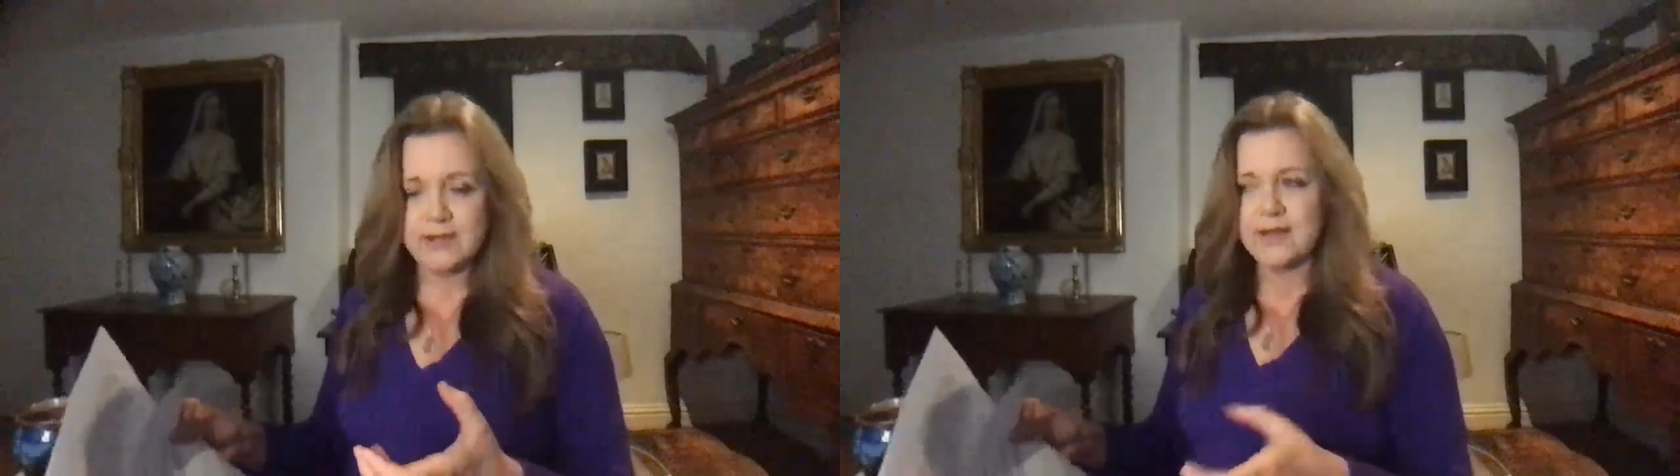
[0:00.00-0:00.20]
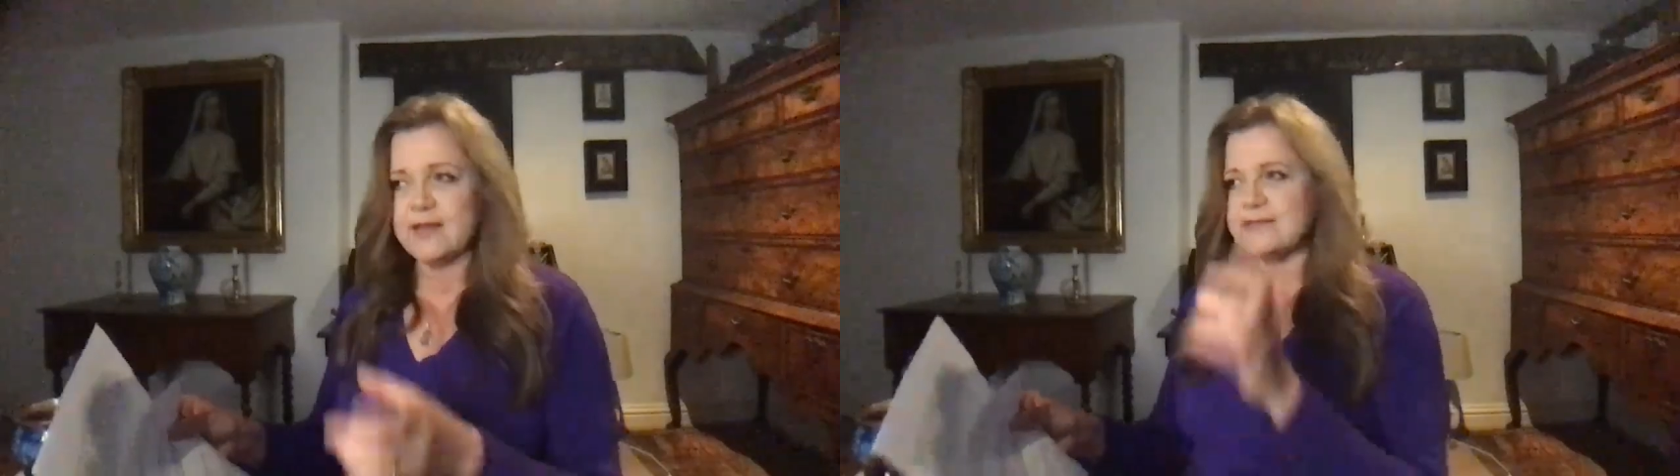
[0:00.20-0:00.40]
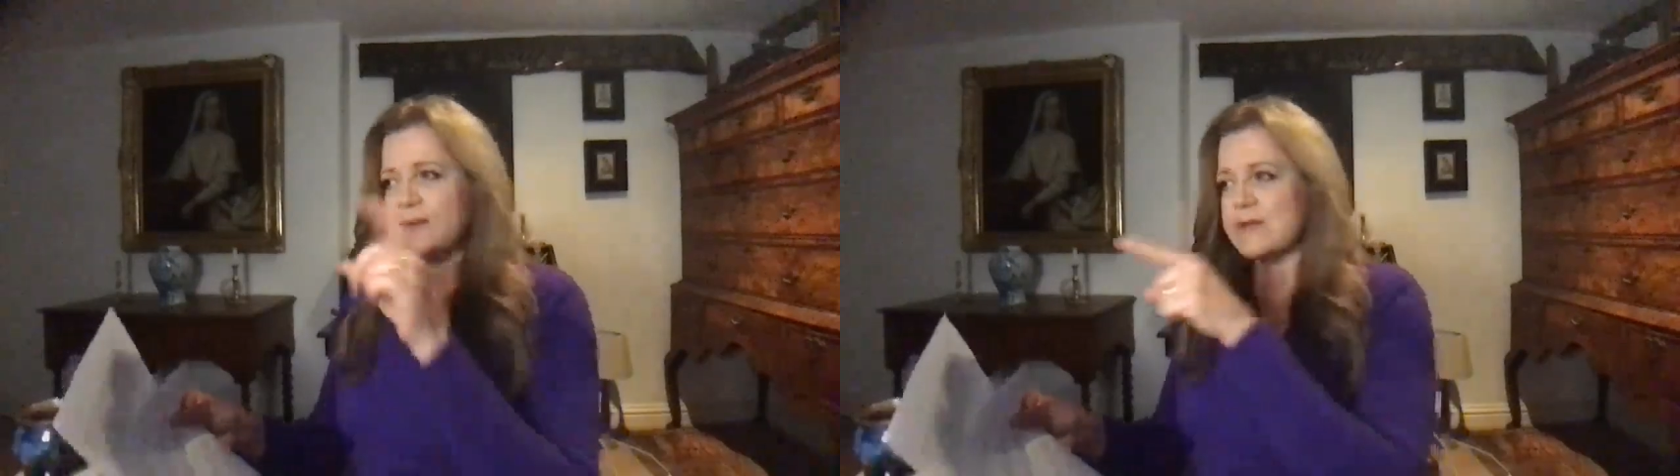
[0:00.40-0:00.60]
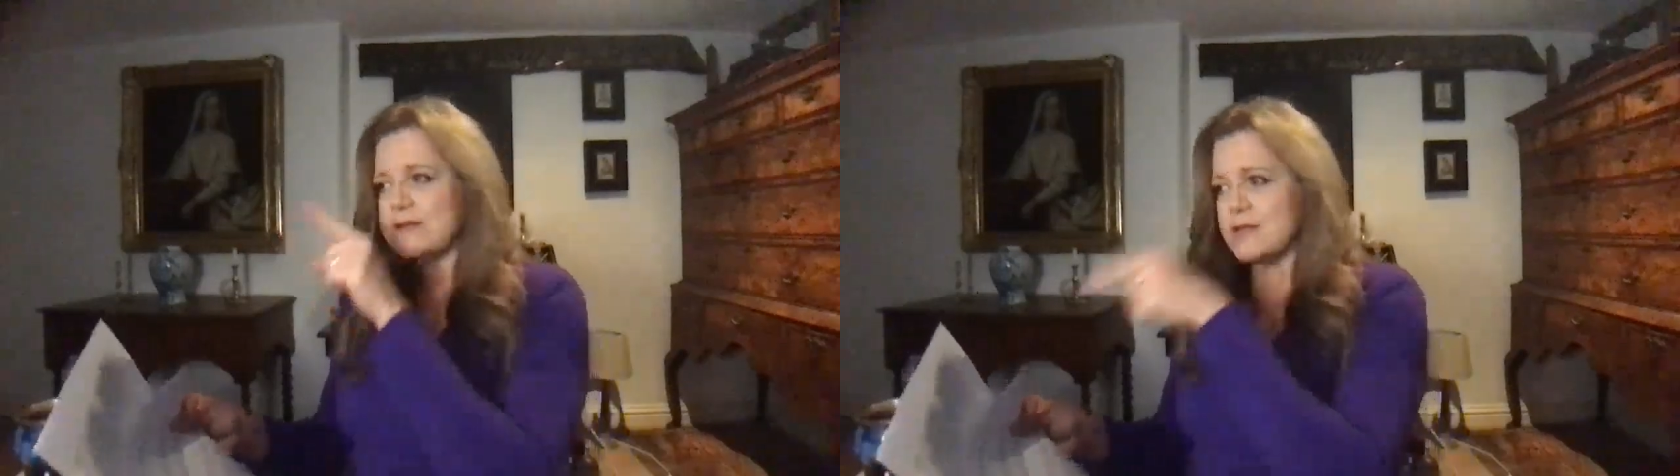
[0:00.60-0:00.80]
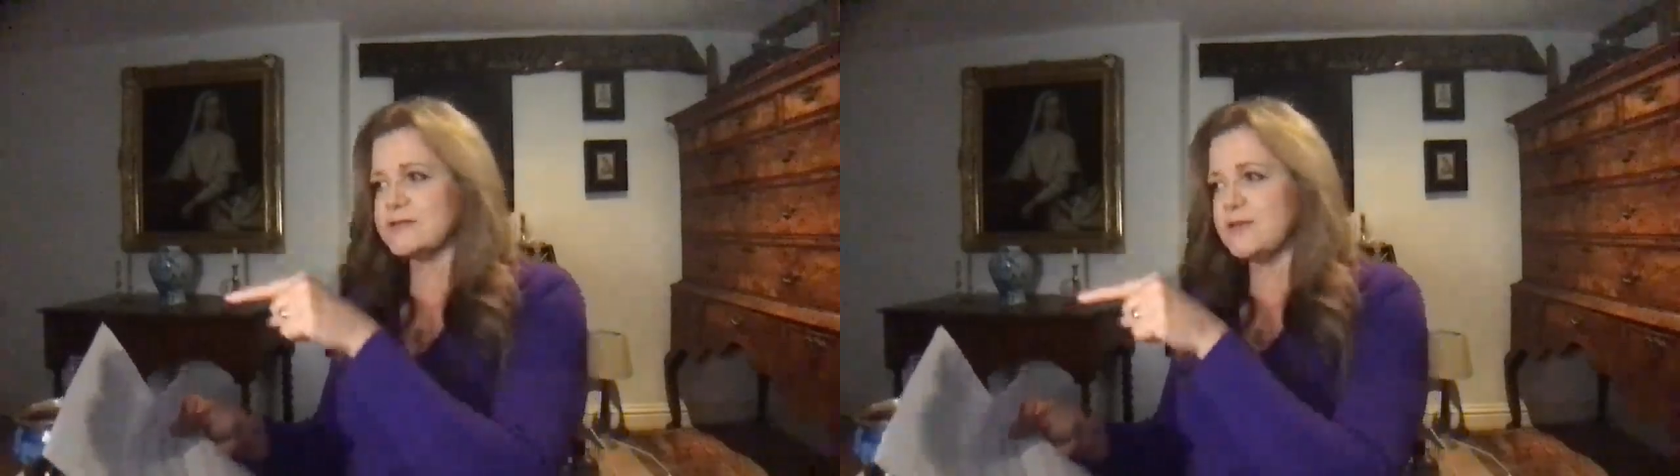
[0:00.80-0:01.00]
If somebody
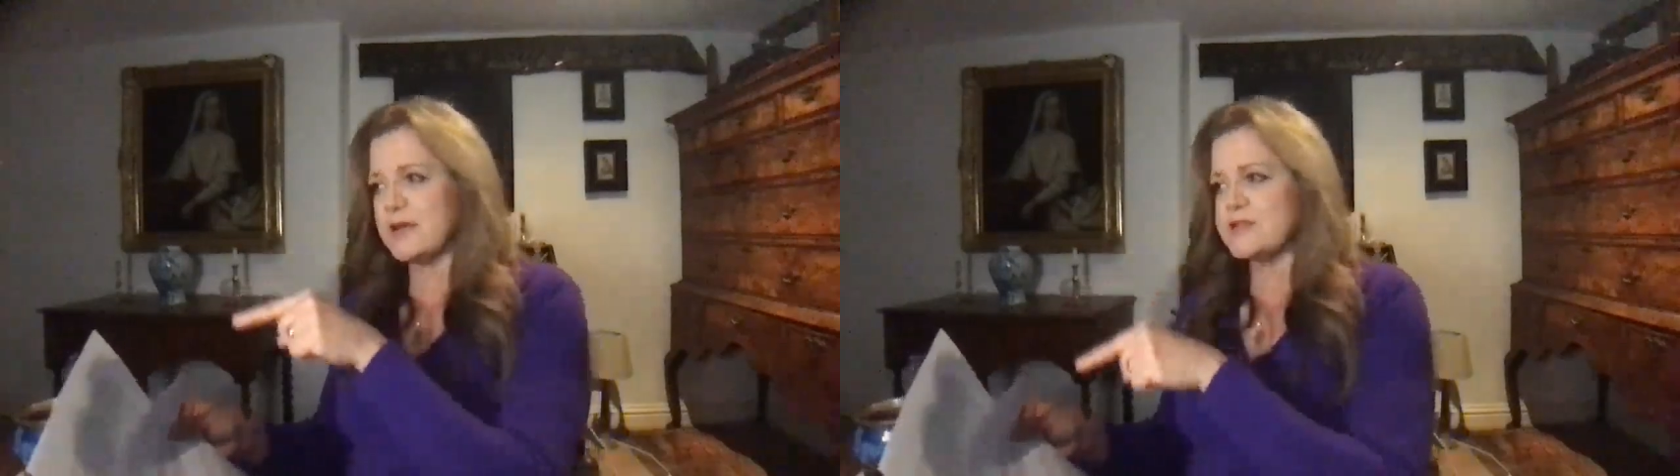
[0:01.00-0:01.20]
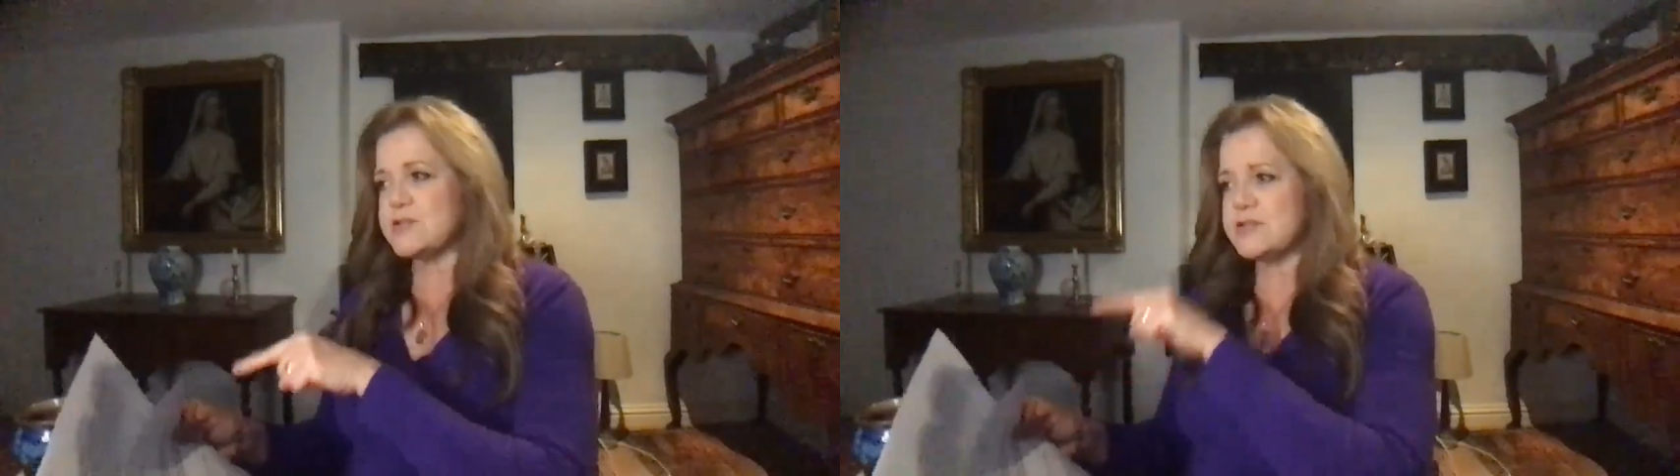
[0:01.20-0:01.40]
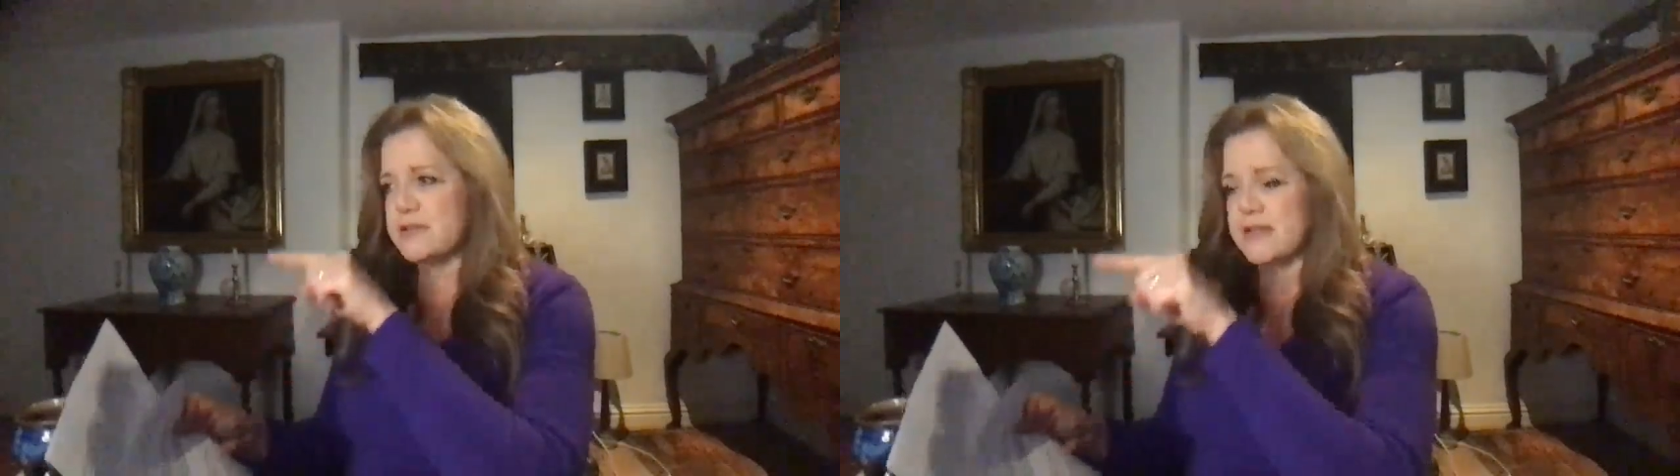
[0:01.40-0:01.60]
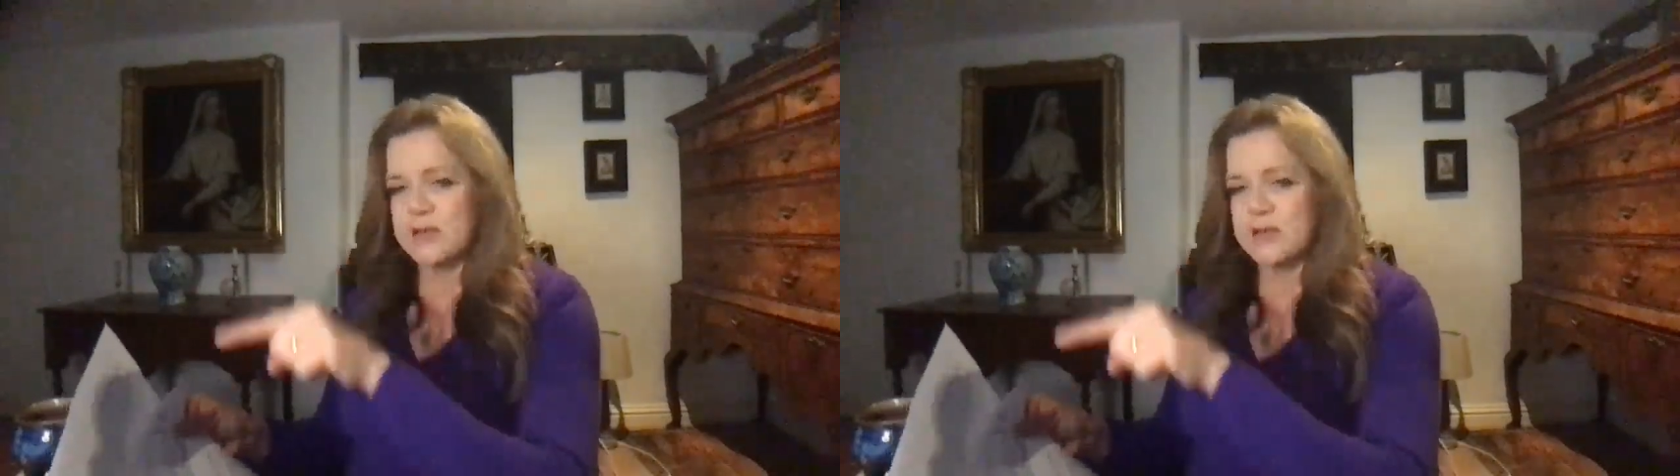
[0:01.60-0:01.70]
tells you not to do something